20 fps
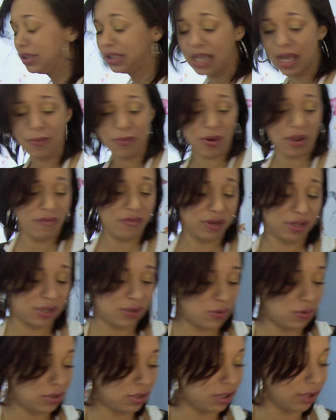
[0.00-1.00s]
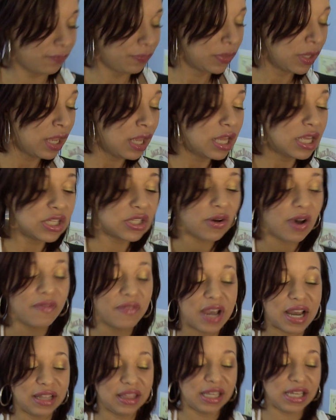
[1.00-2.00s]
Copyright for the Cute Cook. So I've
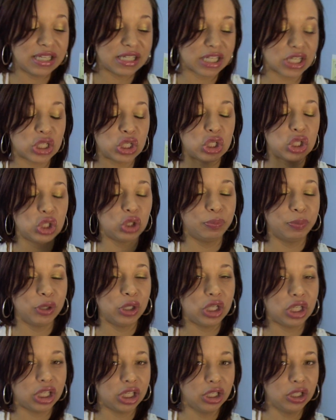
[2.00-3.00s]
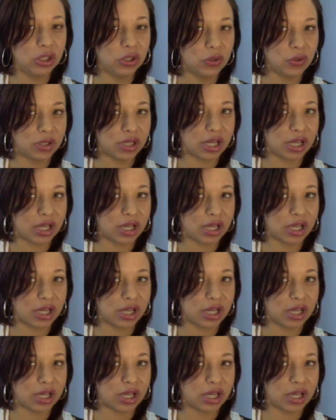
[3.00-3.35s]
got these super cute